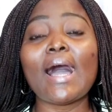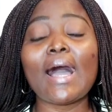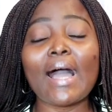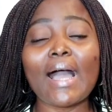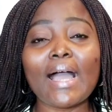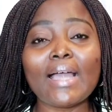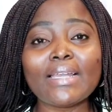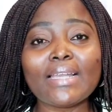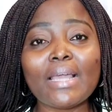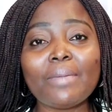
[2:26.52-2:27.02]

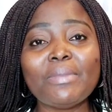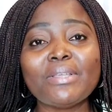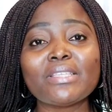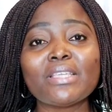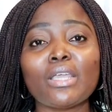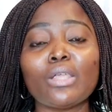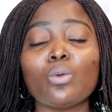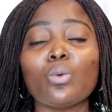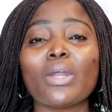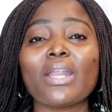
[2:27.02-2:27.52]
And let me
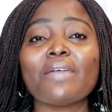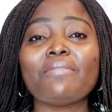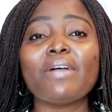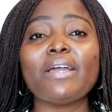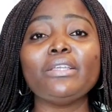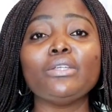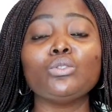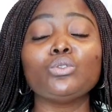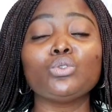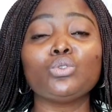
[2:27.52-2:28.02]
tell you, whatever
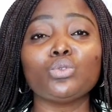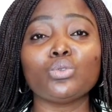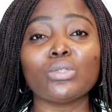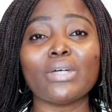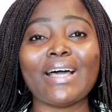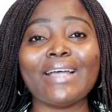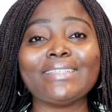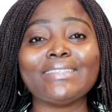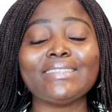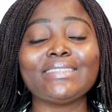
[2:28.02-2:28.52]
you do
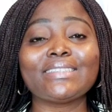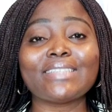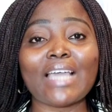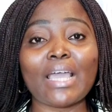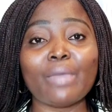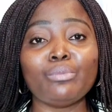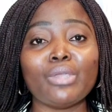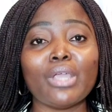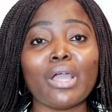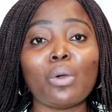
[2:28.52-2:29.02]
at the
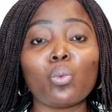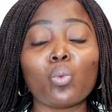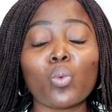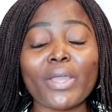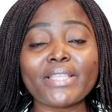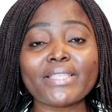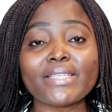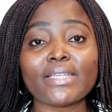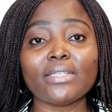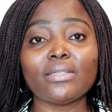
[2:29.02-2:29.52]
time you are
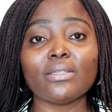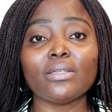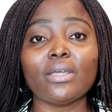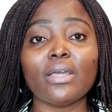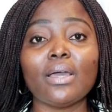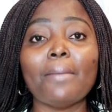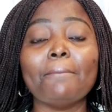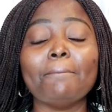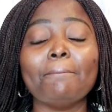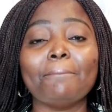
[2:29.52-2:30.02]
waiting
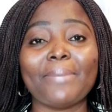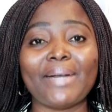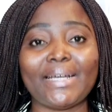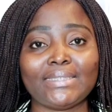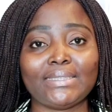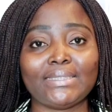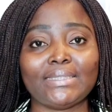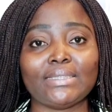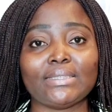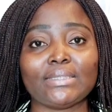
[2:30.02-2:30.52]

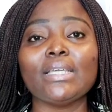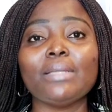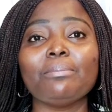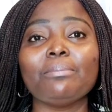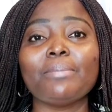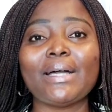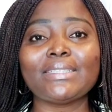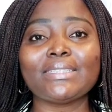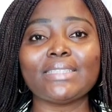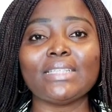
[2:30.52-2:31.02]
matters. It
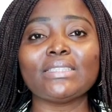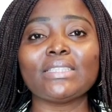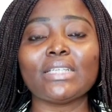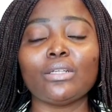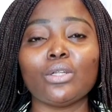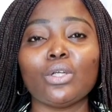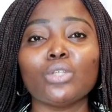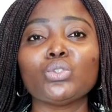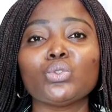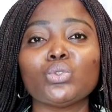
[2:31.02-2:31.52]
matters a
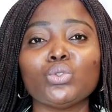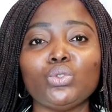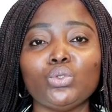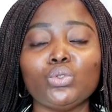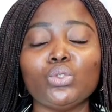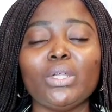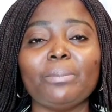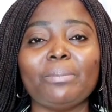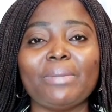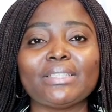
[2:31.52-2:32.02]
lot to you.
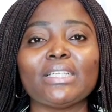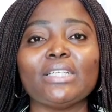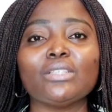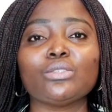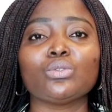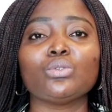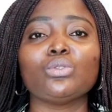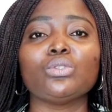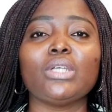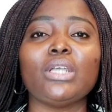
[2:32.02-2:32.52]
It matters
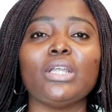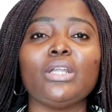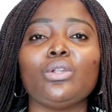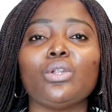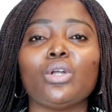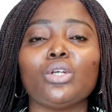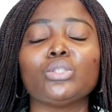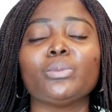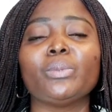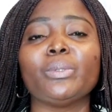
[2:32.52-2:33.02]
to a
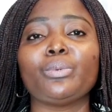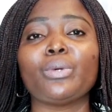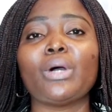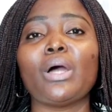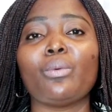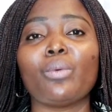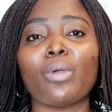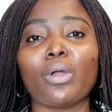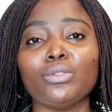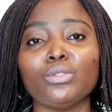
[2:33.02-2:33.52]
lot of people
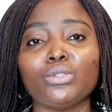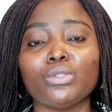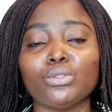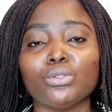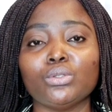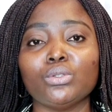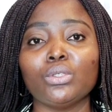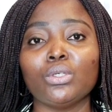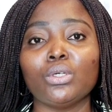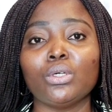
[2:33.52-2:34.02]
around
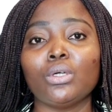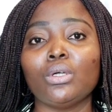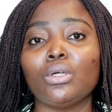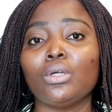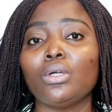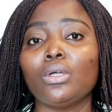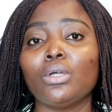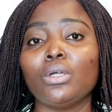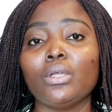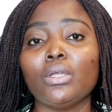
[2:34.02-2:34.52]
you.
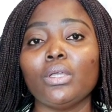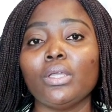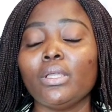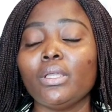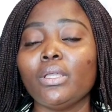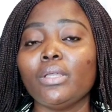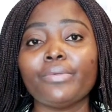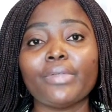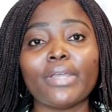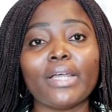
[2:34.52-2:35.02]

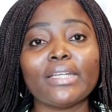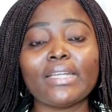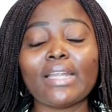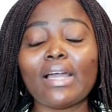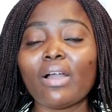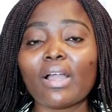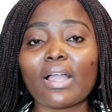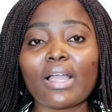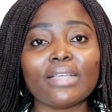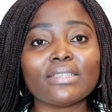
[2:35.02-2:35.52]
If you are
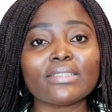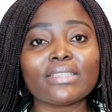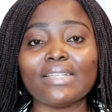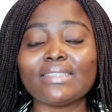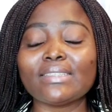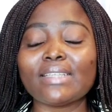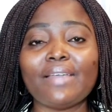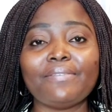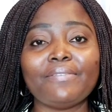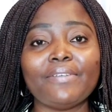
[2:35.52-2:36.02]
downcast
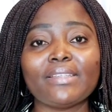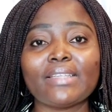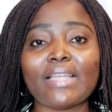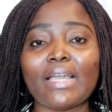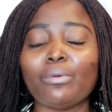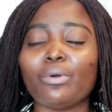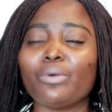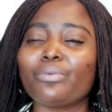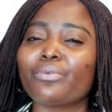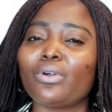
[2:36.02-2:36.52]
at every
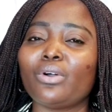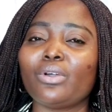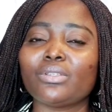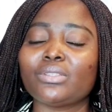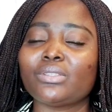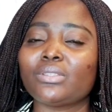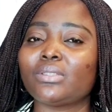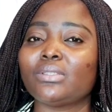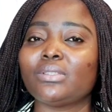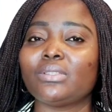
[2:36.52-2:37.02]
time, of
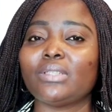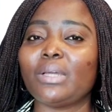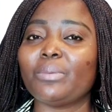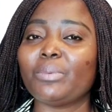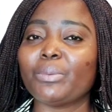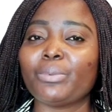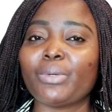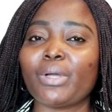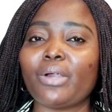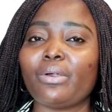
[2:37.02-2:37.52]
course, there are
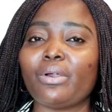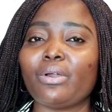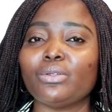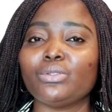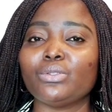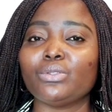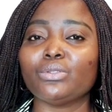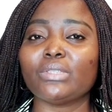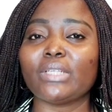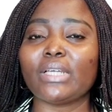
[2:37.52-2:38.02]
people
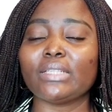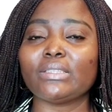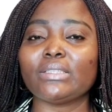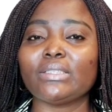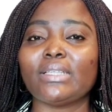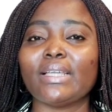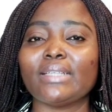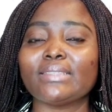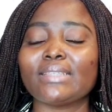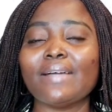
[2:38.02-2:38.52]
around you that
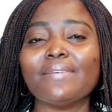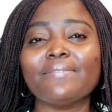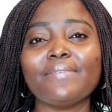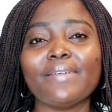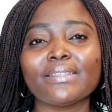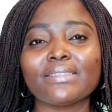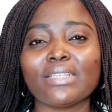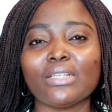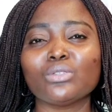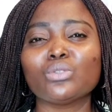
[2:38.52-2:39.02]
get
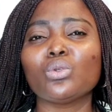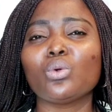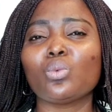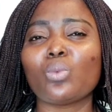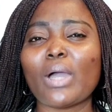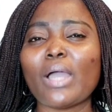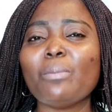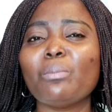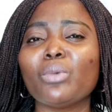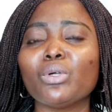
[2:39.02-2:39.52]
affected. So
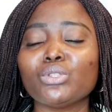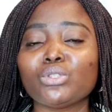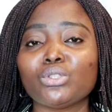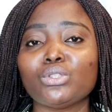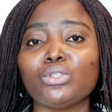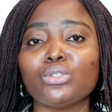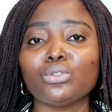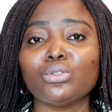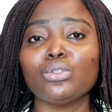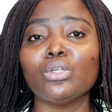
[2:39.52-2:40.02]
why must
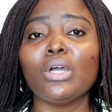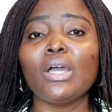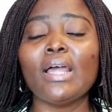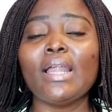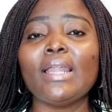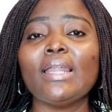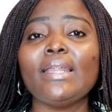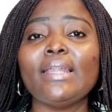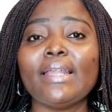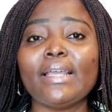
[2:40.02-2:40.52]
you
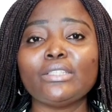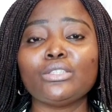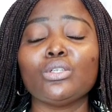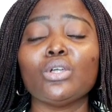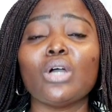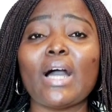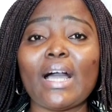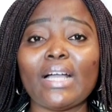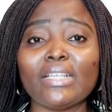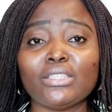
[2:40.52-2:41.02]
let
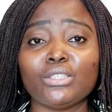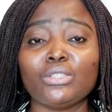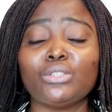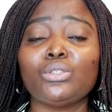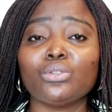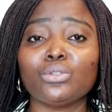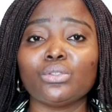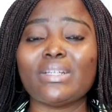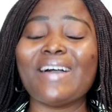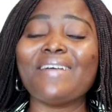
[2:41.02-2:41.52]
your
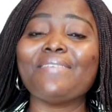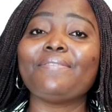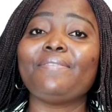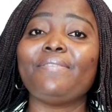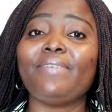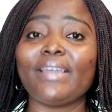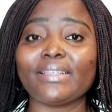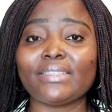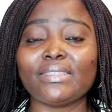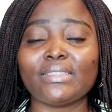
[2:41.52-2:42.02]
attitude
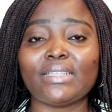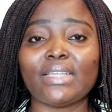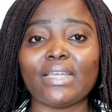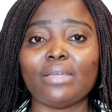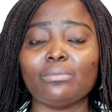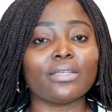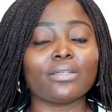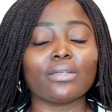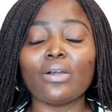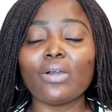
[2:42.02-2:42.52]
affect
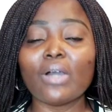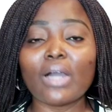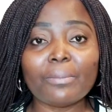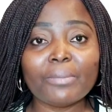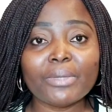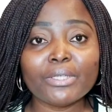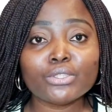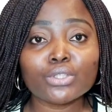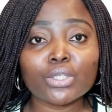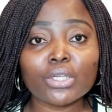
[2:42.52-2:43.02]
them? Oh, I'm
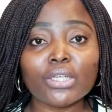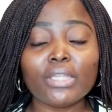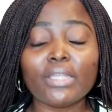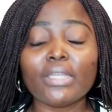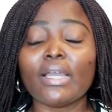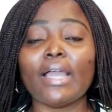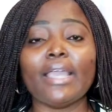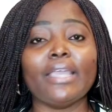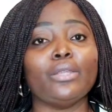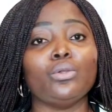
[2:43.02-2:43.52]
a
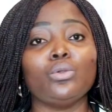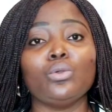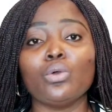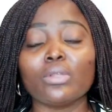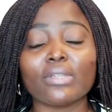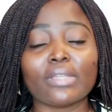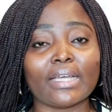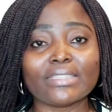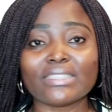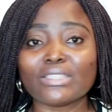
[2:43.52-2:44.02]
journey. I know
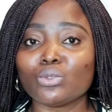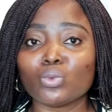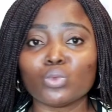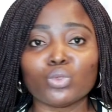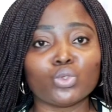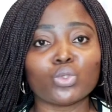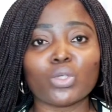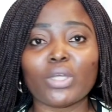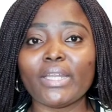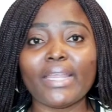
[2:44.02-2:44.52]
that it will
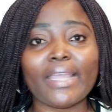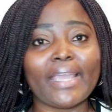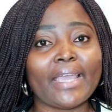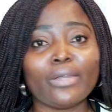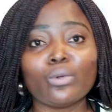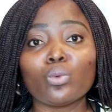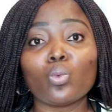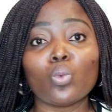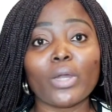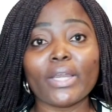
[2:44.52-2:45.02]
surely
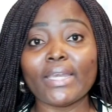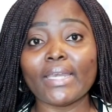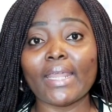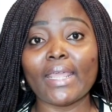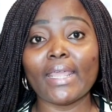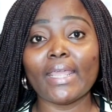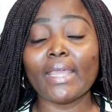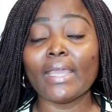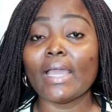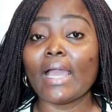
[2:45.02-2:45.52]
end one
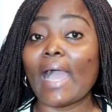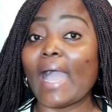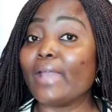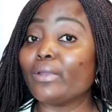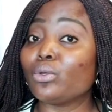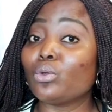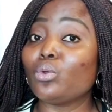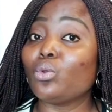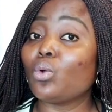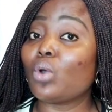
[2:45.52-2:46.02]
day. I
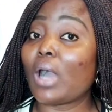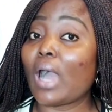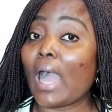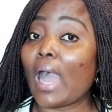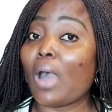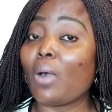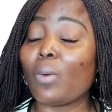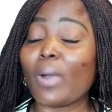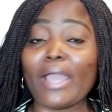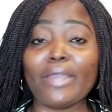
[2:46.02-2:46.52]
don't know
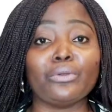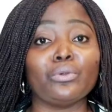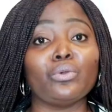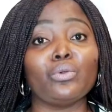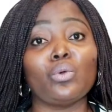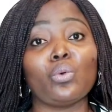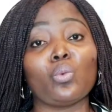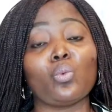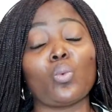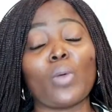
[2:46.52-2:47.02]
how, I don't
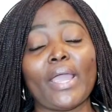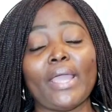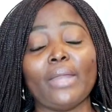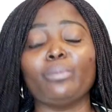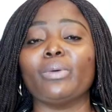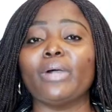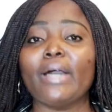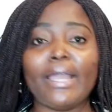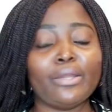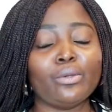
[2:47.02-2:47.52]
know when,
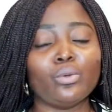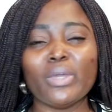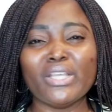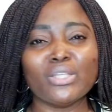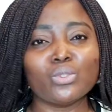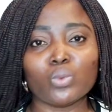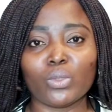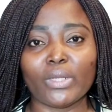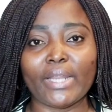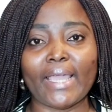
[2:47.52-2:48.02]
but I know
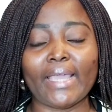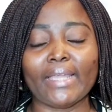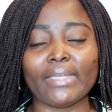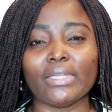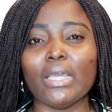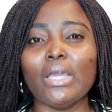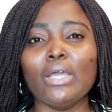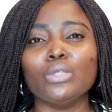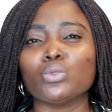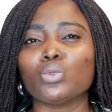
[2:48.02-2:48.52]
it will end.
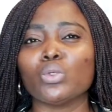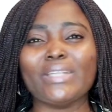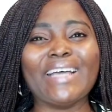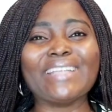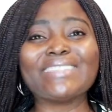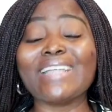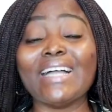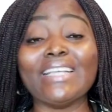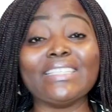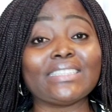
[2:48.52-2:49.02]
So
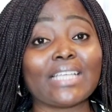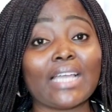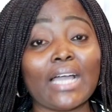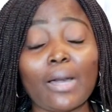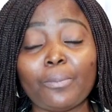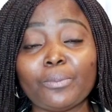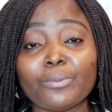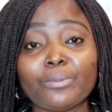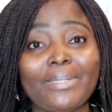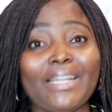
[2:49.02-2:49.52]
that has
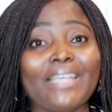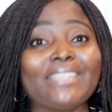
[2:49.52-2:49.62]
helped me.